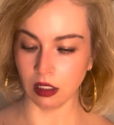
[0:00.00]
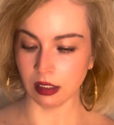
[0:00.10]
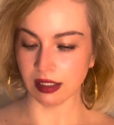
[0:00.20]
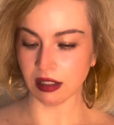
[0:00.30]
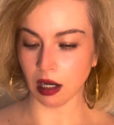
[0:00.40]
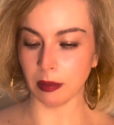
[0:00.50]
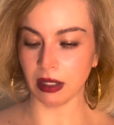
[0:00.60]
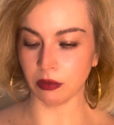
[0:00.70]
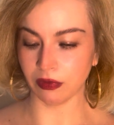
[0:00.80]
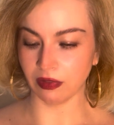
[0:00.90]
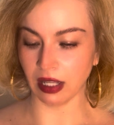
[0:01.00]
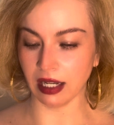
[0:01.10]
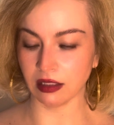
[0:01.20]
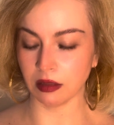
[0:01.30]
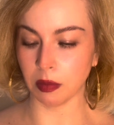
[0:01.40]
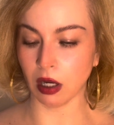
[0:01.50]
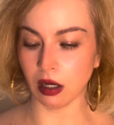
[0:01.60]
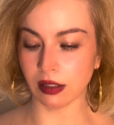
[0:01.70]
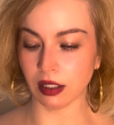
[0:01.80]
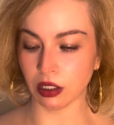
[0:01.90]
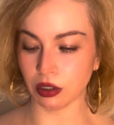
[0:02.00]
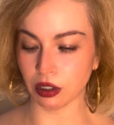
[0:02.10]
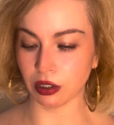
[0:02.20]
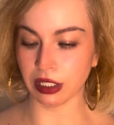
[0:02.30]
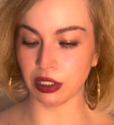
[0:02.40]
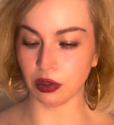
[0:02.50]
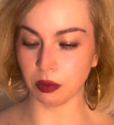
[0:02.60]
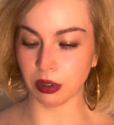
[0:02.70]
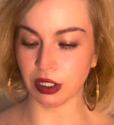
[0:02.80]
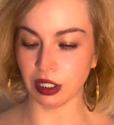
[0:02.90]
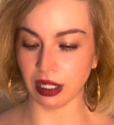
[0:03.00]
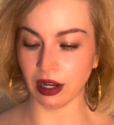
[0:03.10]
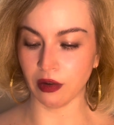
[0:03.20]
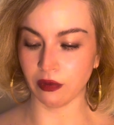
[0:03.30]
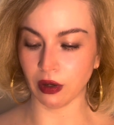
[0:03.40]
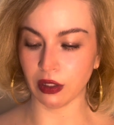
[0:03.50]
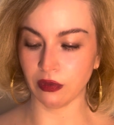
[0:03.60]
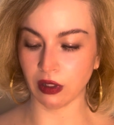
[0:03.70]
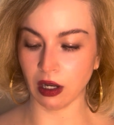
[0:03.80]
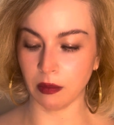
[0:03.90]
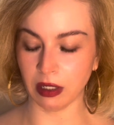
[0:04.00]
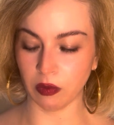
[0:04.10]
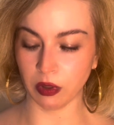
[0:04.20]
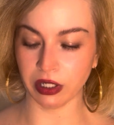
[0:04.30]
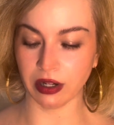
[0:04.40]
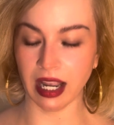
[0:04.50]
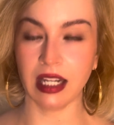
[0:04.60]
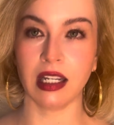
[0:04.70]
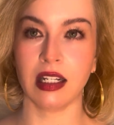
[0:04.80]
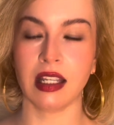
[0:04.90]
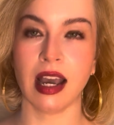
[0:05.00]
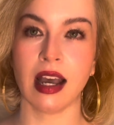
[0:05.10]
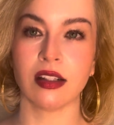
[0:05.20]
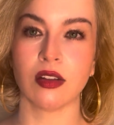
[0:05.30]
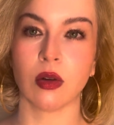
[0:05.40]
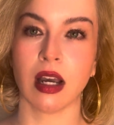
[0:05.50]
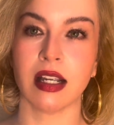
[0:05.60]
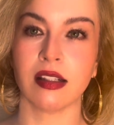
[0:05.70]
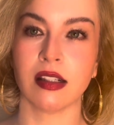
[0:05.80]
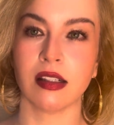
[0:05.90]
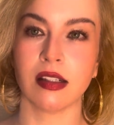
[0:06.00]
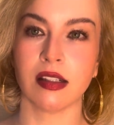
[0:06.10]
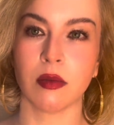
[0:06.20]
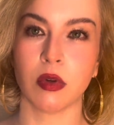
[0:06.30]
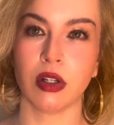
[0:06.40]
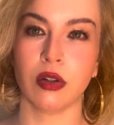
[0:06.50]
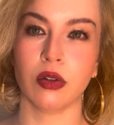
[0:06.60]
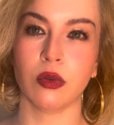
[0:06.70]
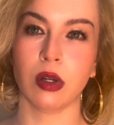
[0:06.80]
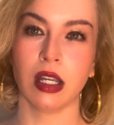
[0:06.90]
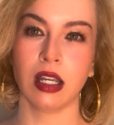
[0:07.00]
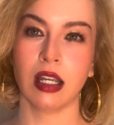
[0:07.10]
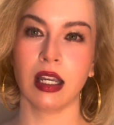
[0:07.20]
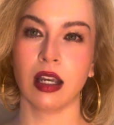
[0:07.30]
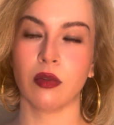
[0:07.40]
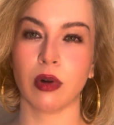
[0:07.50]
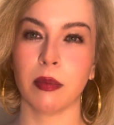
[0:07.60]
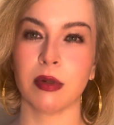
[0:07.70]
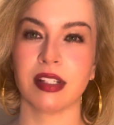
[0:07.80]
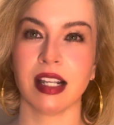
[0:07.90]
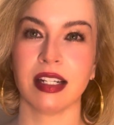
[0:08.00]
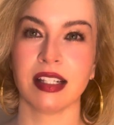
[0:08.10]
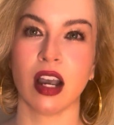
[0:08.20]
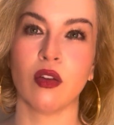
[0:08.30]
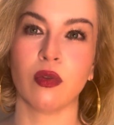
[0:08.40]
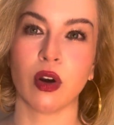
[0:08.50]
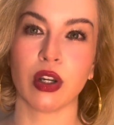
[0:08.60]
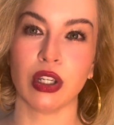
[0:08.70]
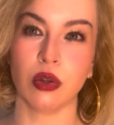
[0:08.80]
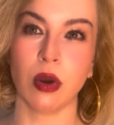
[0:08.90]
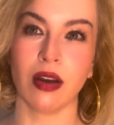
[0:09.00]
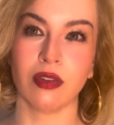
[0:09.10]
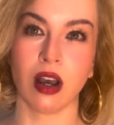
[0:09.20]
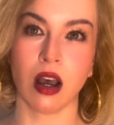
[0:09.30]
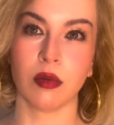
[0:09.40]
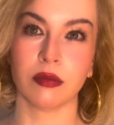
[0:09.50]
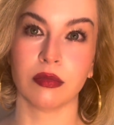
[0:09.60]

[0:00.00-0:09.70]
Stop and reflect. Pause in your journey to appreciate how far you've come and where you're headed. Yeah, so guys, this is someone who represents how far you have come.